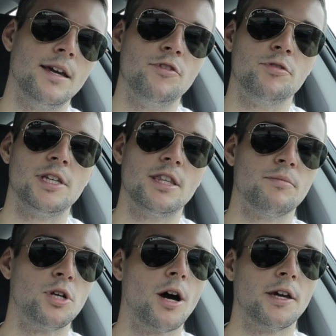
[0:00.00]
If you see
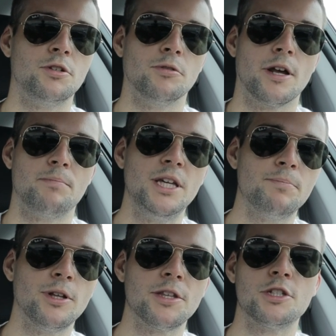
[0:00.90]
them talking to a lot of
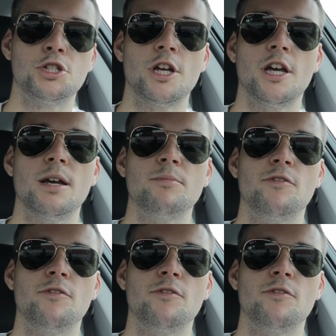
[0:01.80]
people at the gym,